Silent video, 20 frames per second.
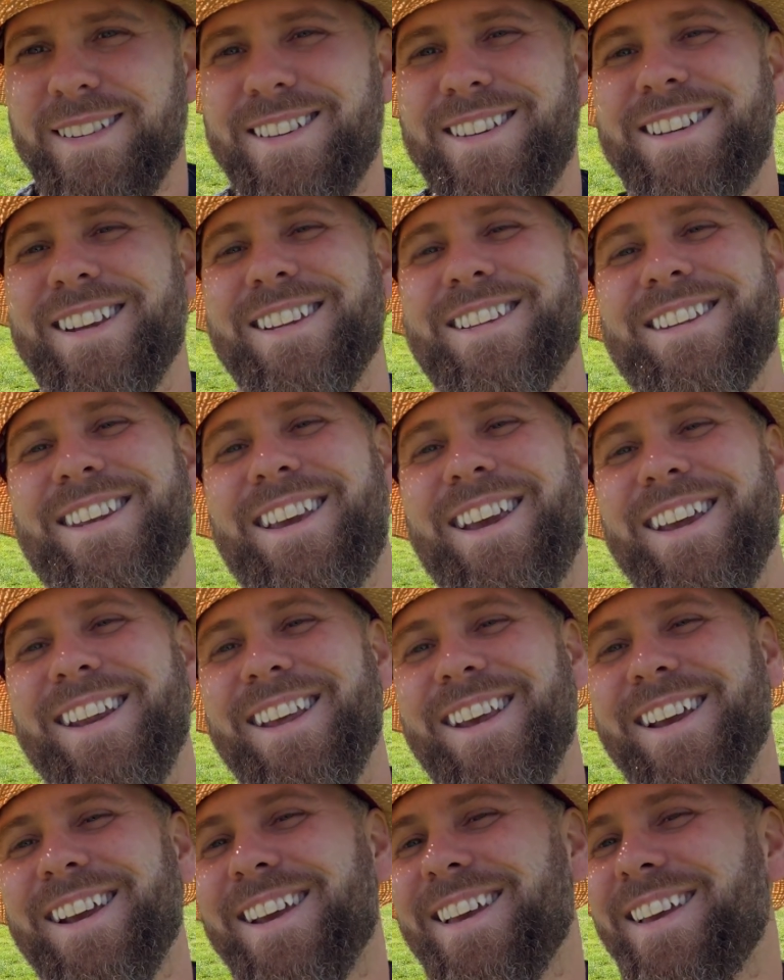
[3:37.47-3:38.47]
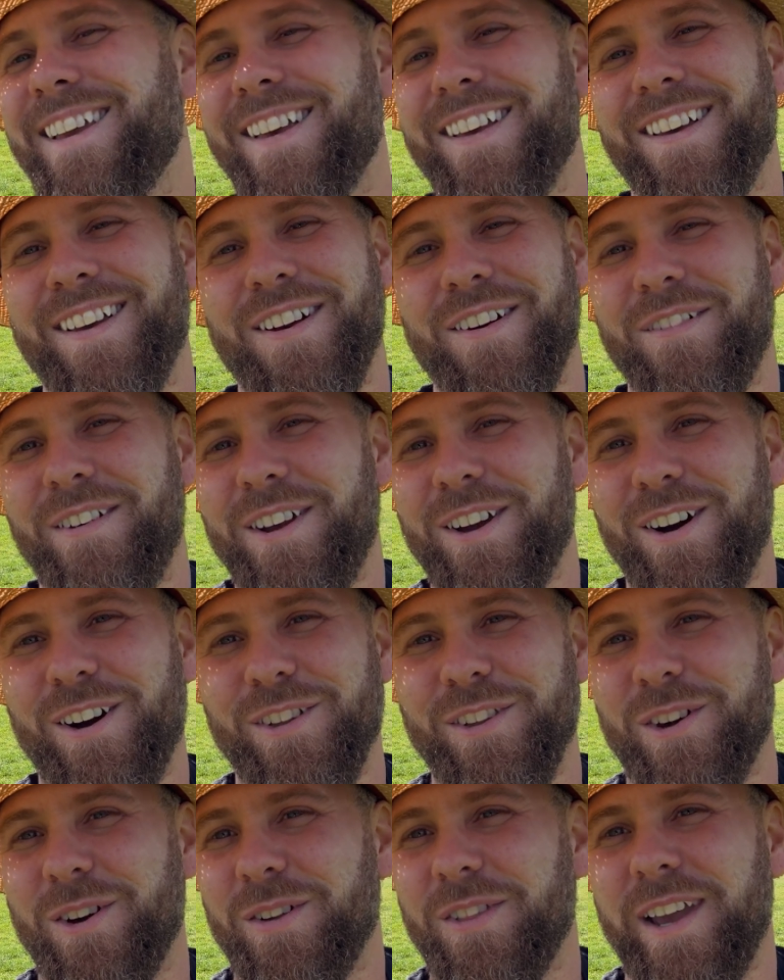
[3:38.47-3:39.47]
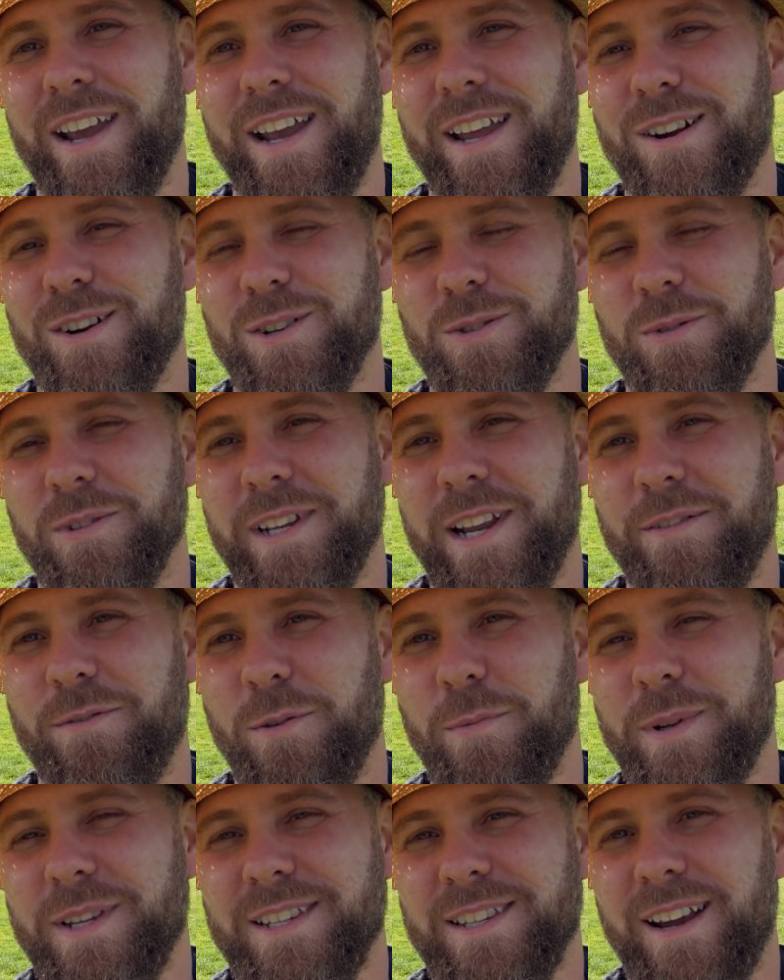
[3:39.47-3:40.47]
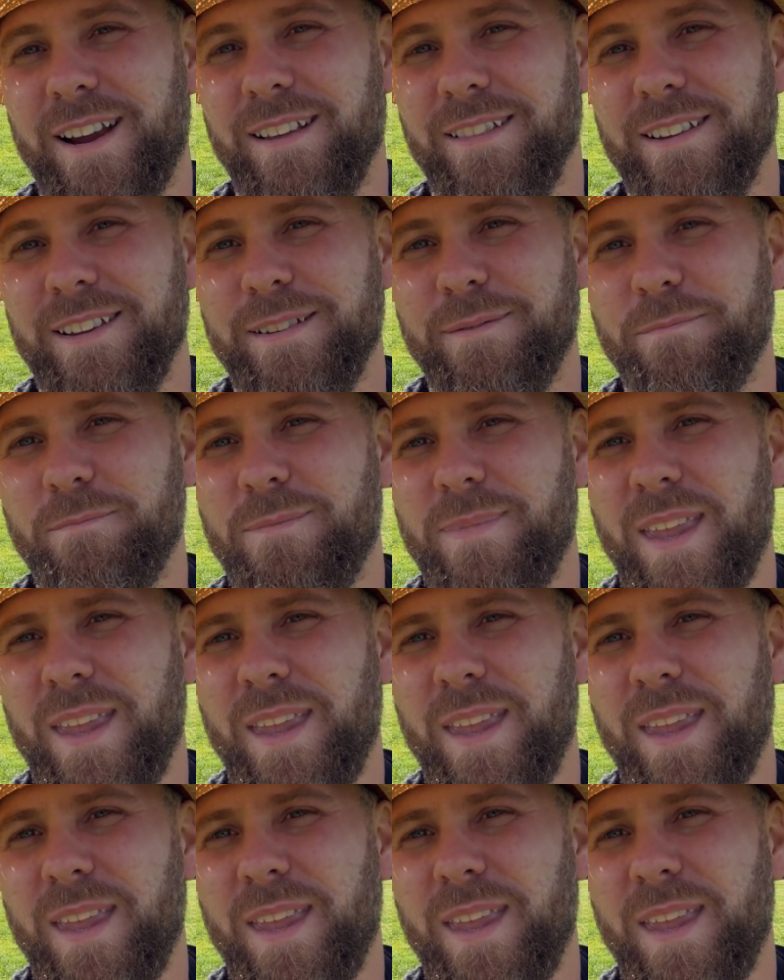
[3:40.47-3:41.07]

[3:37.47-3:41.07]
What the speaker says: Just kidding. We all know the haters will never be silent.